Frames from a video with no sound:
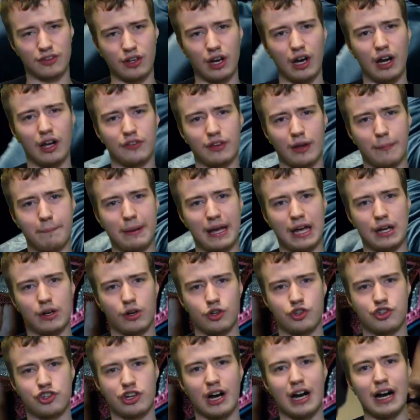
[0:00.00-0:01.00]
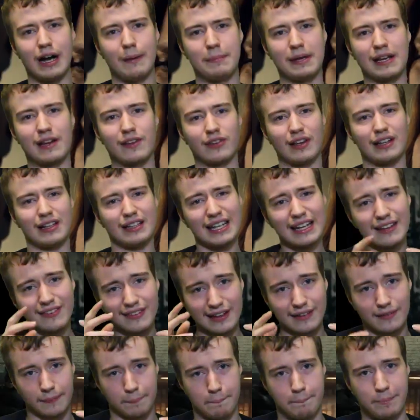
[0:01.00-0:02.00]
does a better job, because at least
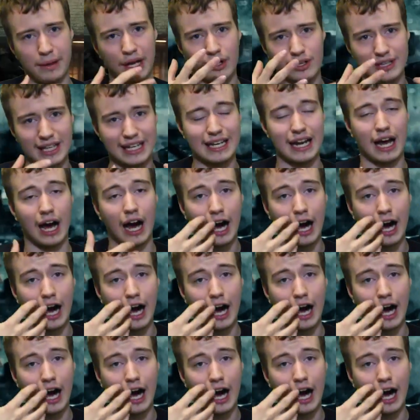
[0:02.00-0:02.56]
it's building